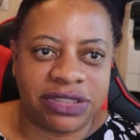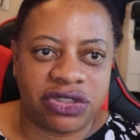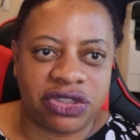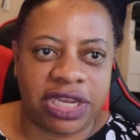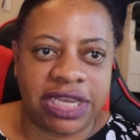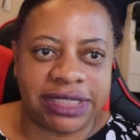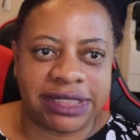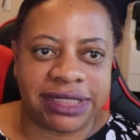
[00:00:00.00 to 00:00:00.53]

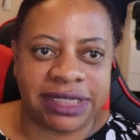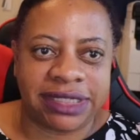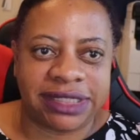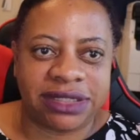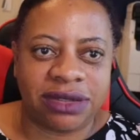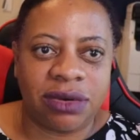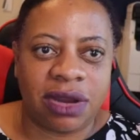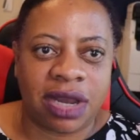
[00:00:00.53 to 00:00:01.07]
Jake says,
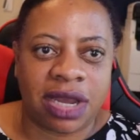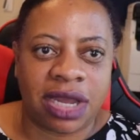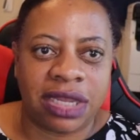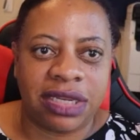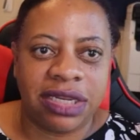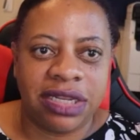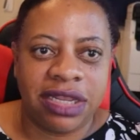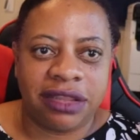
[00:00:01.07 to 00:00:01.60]
so hot
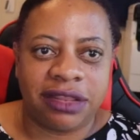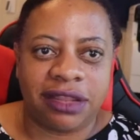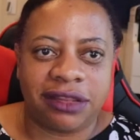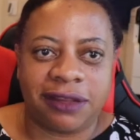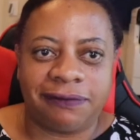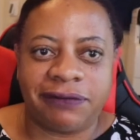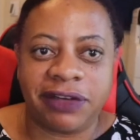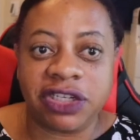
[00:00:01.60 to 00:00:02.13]
that
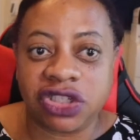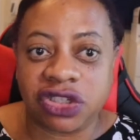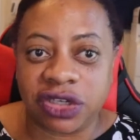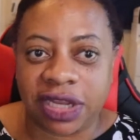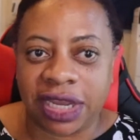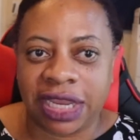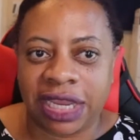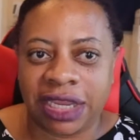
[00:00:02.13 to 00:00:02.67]
the fish are
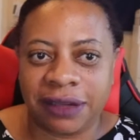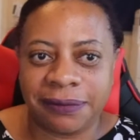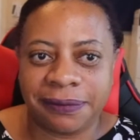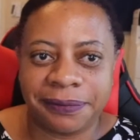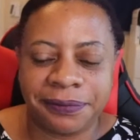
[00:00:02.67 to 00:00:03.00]
dying.